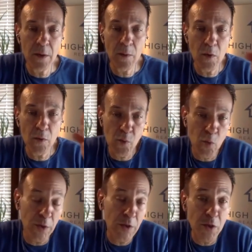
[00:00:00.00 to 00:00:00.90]
there's
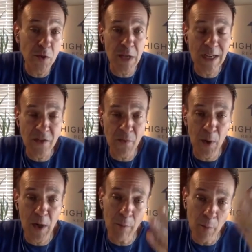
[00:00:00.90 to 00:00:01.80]
really two sides of
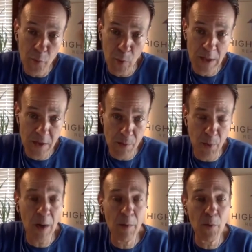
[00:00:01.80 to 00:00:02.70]
problems. One is the
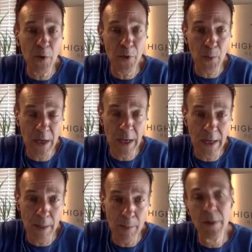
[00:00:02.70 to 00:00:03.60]
problem with the
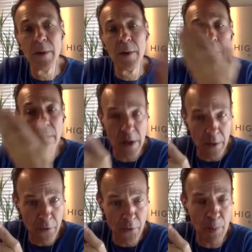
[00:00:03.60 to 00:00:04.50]
rehab, and the
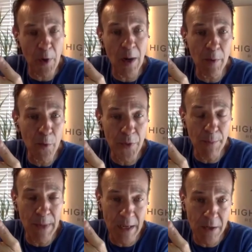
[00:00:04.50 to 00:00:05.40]
other is the problem with the
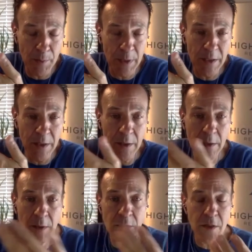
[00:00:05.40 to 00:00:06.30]
management.
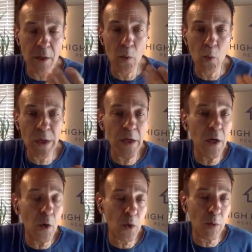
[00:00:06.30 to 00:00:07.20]
So we
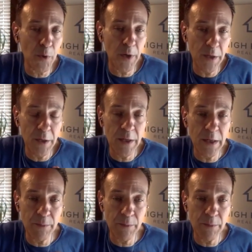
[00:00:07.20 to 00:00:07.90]
know we're pretty good at